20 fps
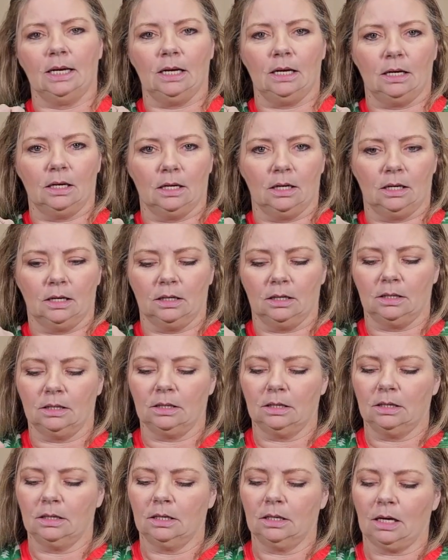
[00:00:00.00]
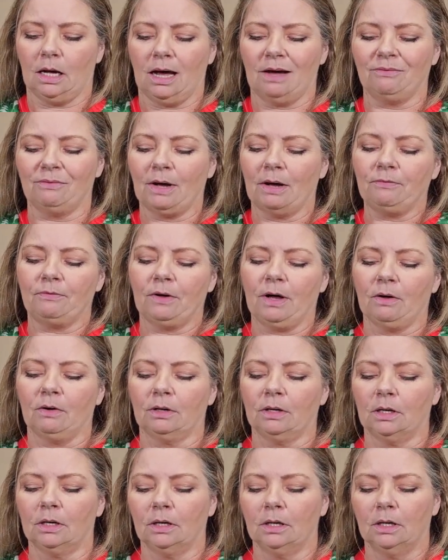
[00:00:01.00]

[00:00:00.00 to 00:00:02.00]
and I found